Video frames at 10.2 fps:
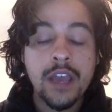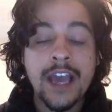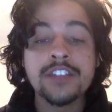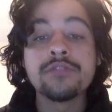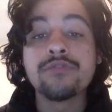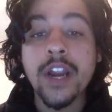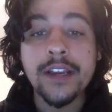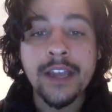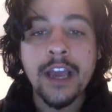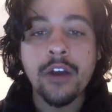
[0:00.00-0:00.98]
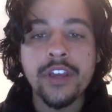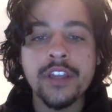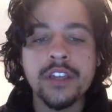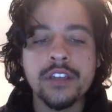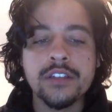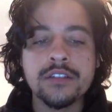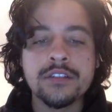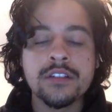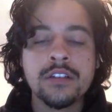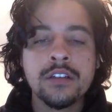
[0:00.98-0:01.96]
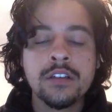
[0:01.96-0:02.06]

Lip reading: as of right now, it is